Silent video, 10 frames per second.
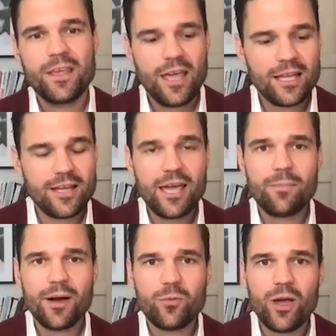And hey,
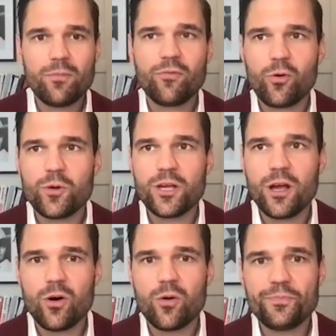by the way, before we
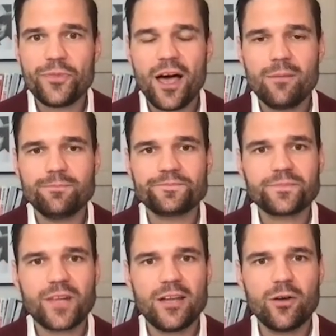go,
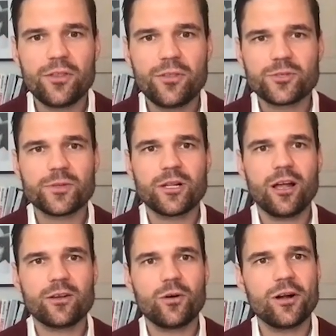I know that there's been a
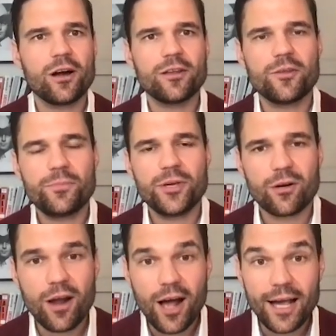lot going on at the
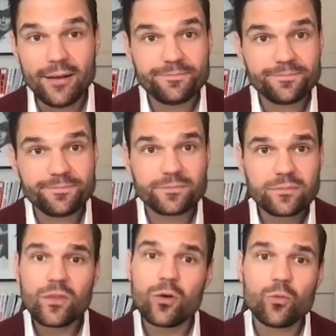BRI
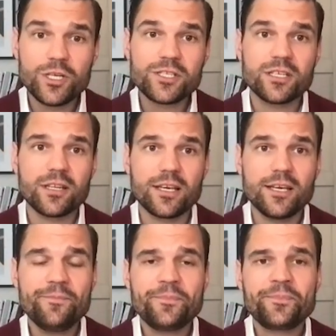
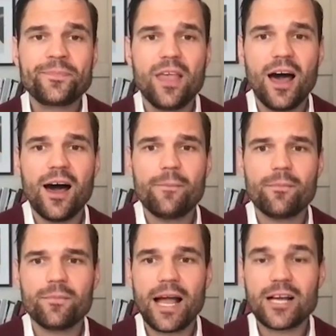recently.
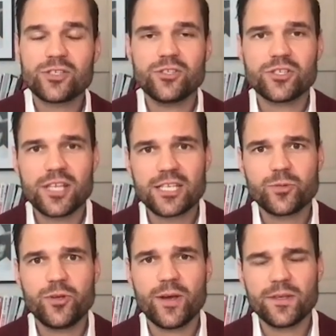Actually, just
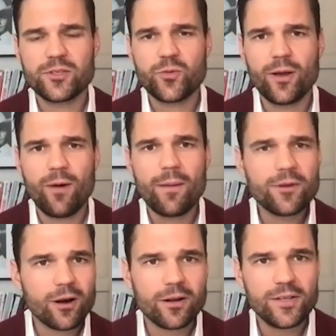last week, you had this great
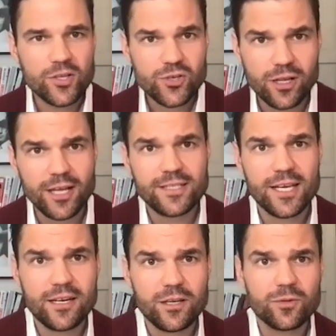webinar on digital
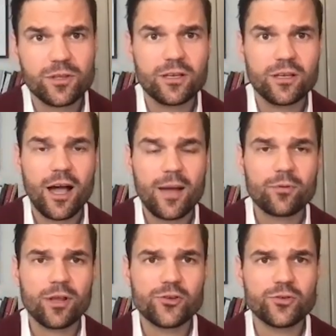identity with the
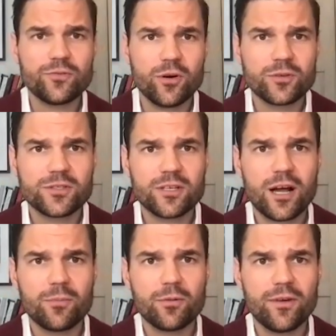Hyperledger folks and a
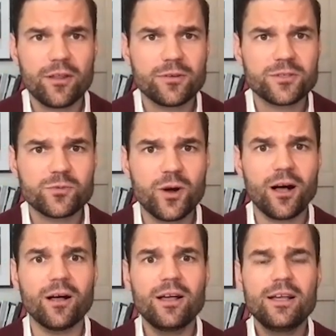couple of others as
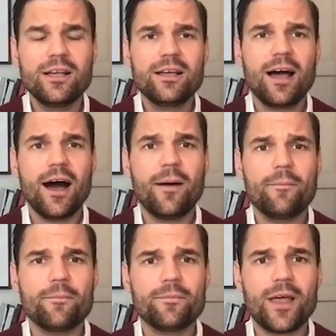well.
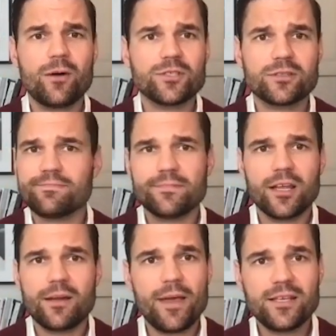That was
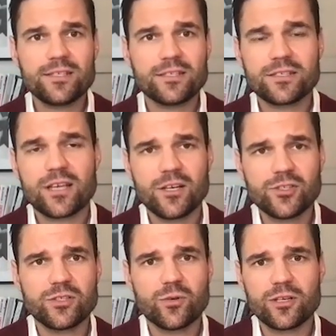an amazing
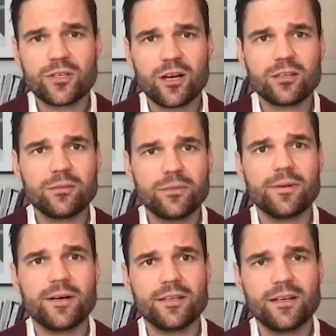discussion. Do you want to talk a little bit
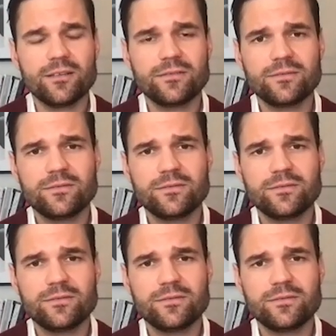about that?